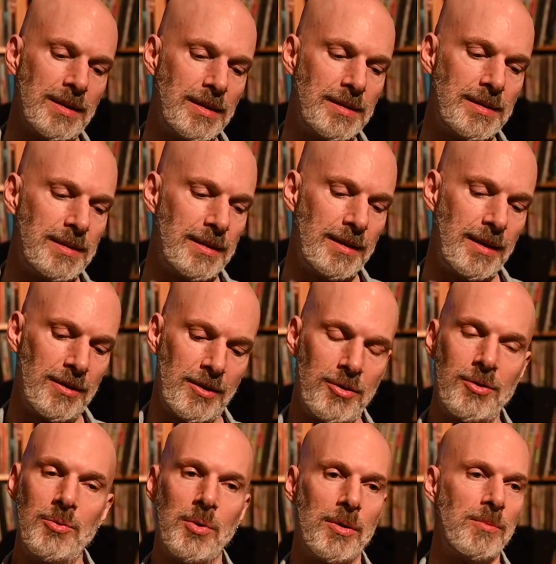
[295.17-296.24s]
because the other
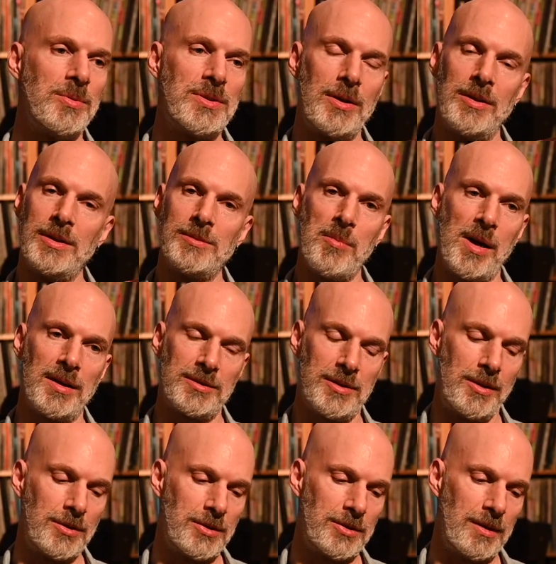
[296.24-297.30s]
two were serious
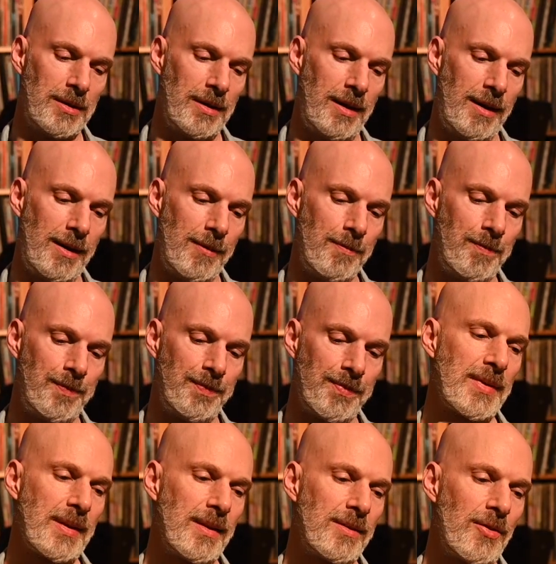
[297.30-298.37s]
monsters. Um,
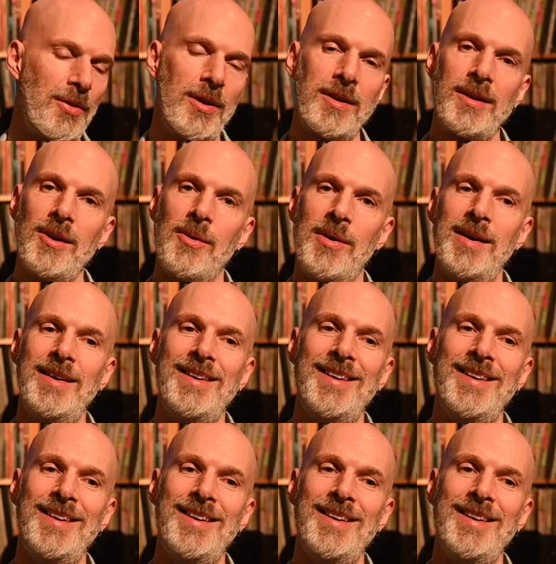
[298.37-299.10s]
so there you go.